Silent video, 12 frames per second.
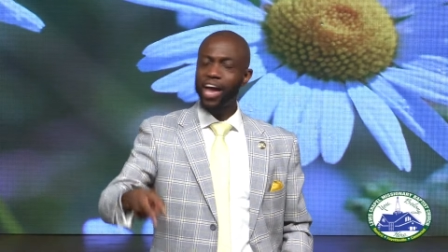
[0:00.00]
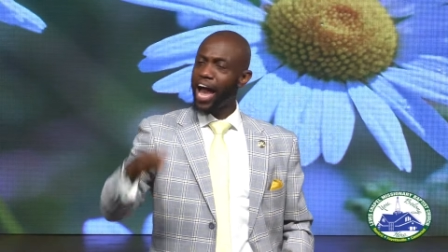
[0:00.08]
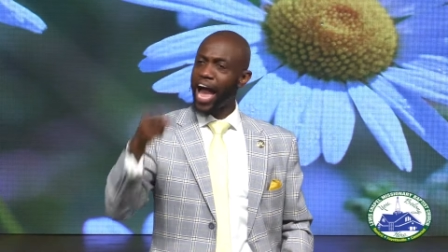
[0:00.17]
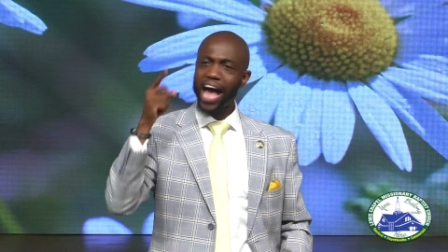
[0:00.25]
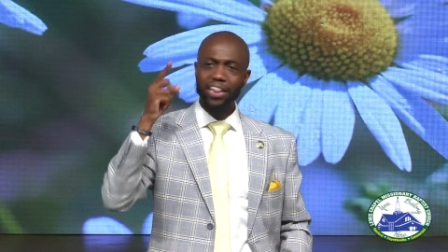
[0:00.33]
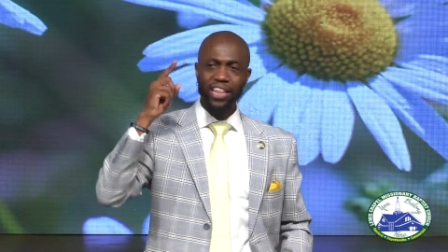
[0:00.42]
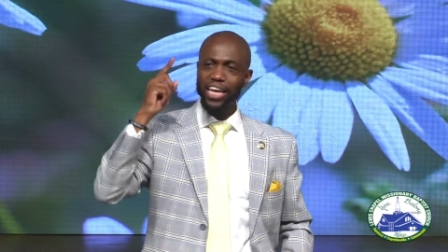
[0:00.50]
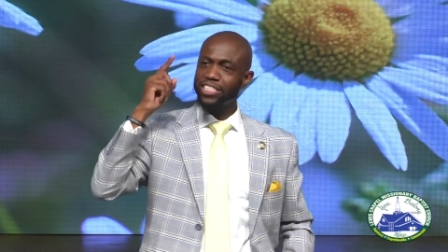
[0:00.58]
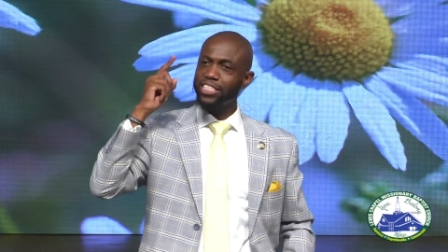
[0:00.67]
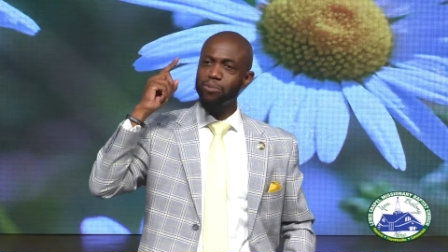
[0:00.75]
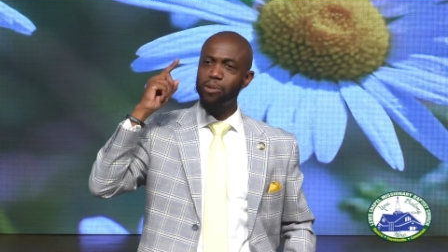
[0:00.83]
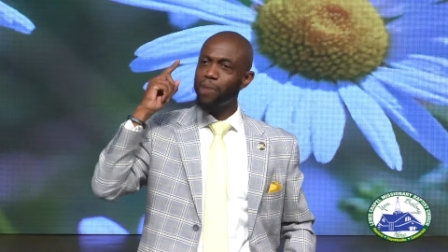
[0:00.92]
I thank
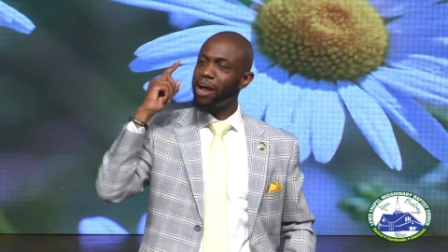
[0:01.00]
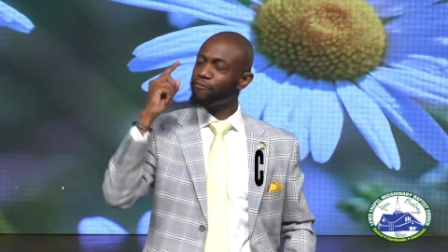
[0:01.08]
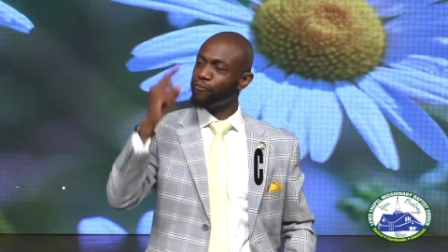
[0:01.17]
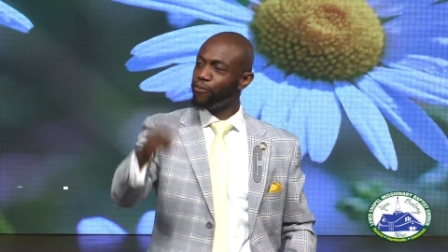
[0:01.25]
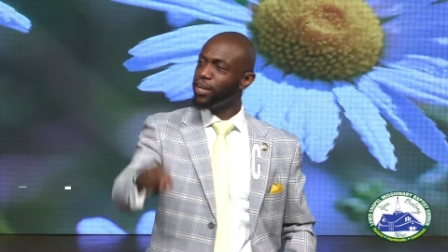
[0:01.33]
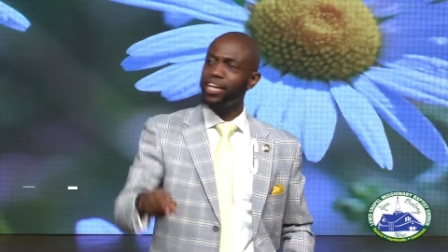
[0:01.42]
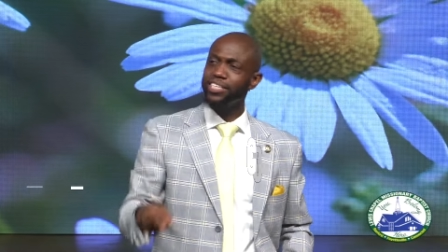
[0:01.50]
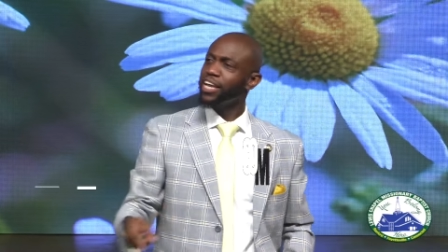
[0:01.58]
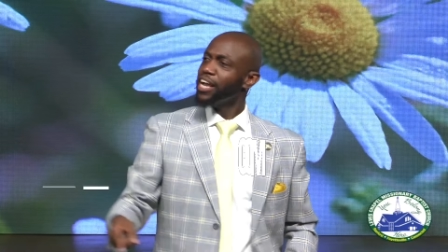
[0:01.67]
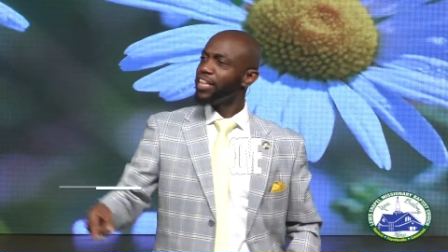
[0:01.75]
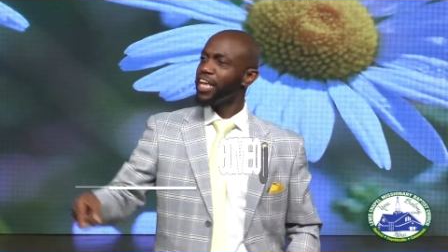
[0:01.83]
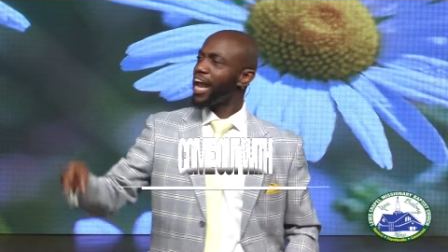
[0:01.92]
some of my friends
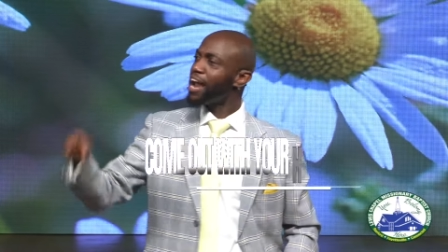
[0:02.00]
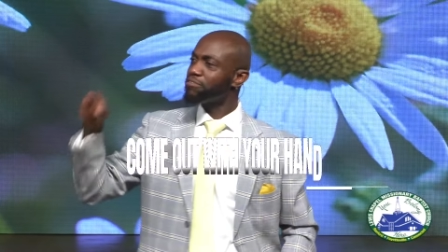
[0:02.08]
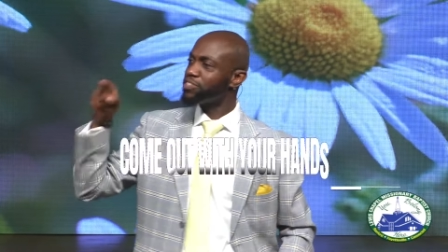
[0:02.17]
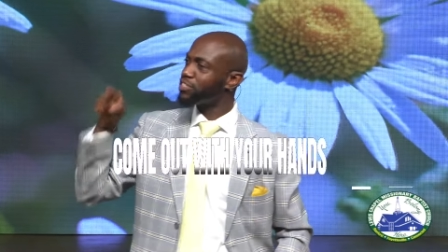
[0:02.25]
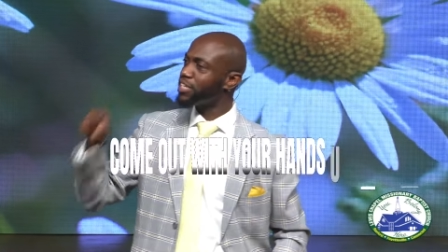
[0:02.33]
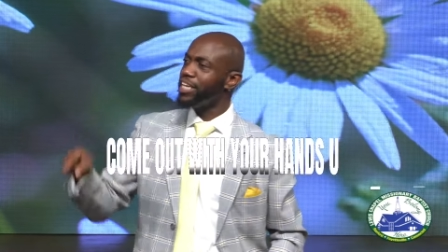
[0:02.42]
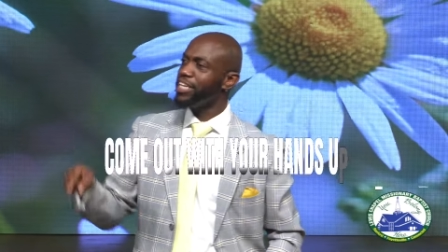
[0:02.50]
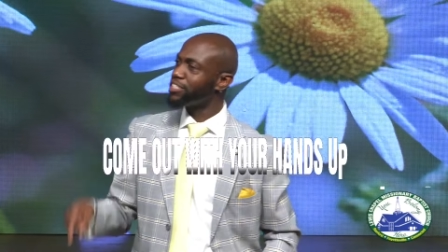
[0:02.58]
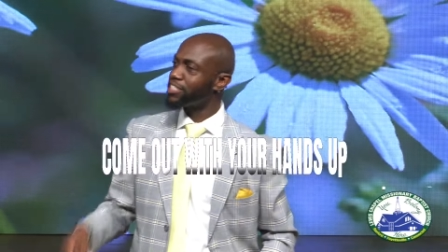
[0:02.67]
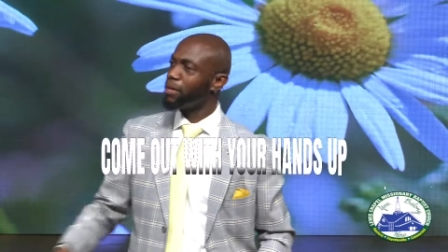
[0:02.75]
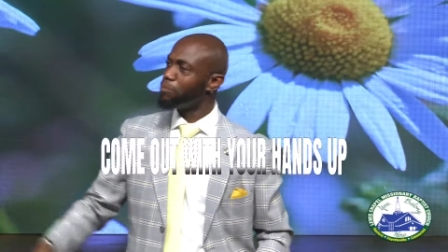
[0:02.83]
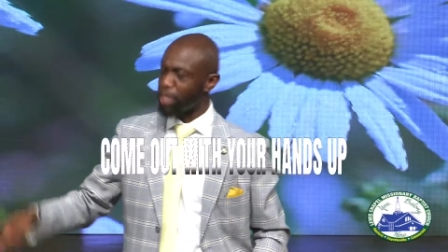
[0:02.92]
that I've seen in
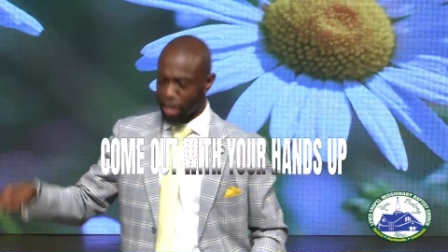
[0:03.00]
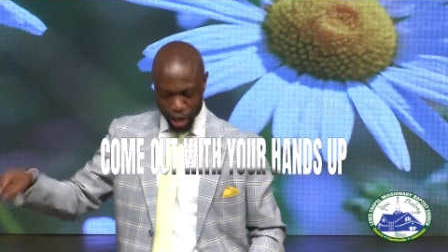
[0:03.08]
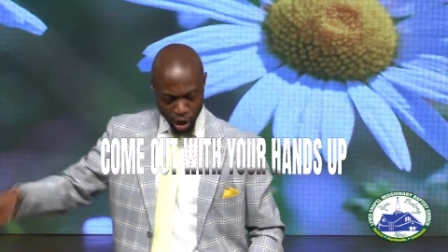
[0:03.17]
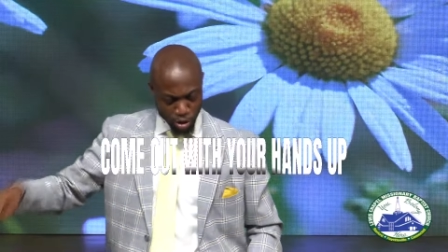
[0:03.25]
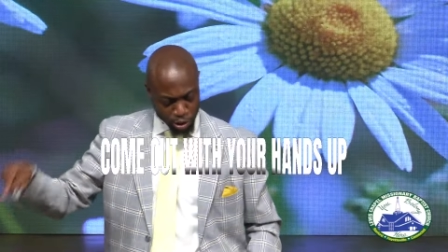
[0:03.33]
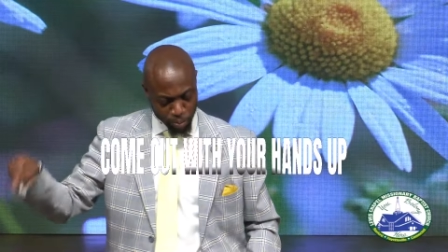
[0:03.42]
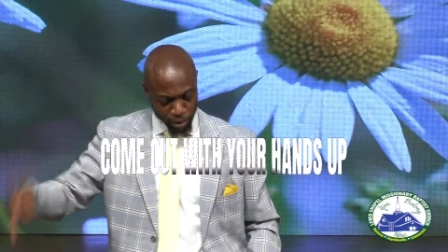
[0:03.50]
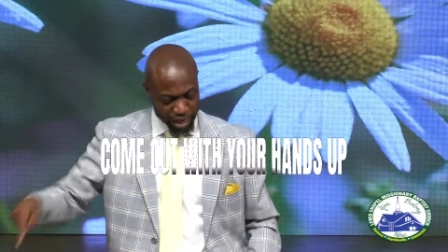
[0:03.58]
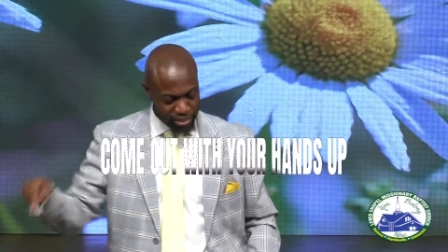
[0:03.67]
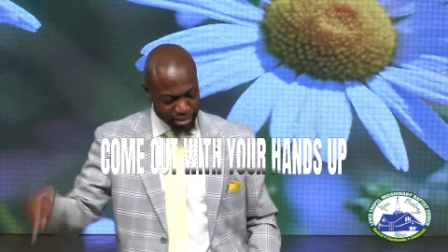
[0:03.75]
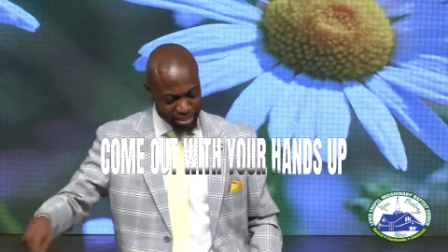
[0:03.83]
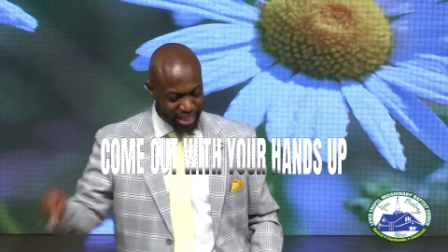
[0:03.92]
some of the lowest
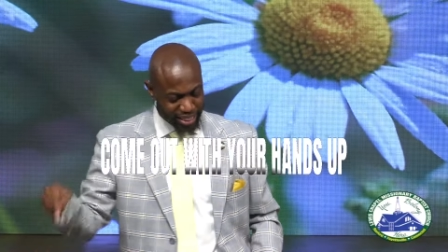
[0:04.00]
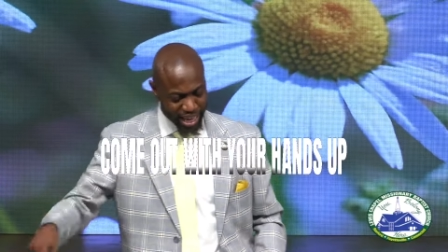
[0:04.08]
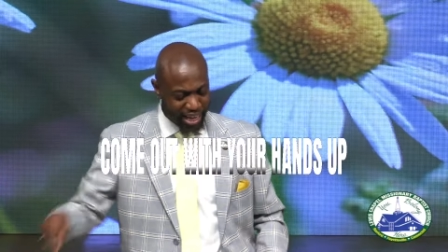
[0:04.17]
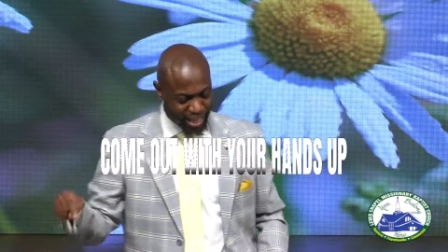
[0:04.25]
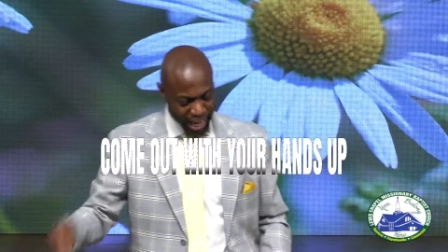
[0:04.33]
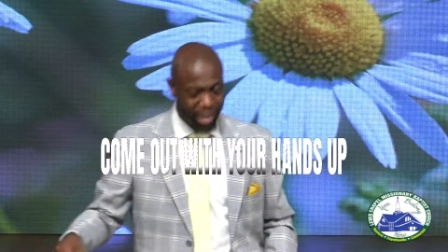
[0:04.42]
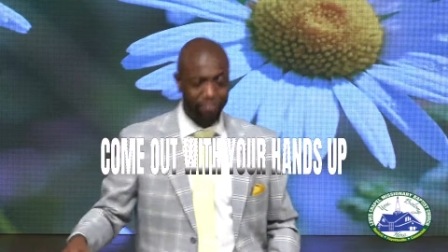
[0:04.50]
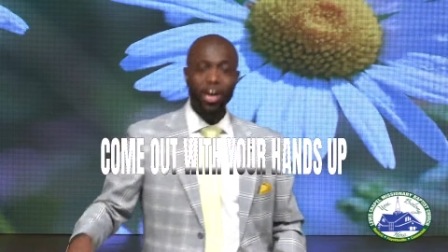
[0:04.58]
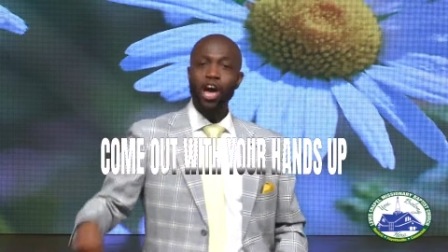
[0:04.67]
places in their life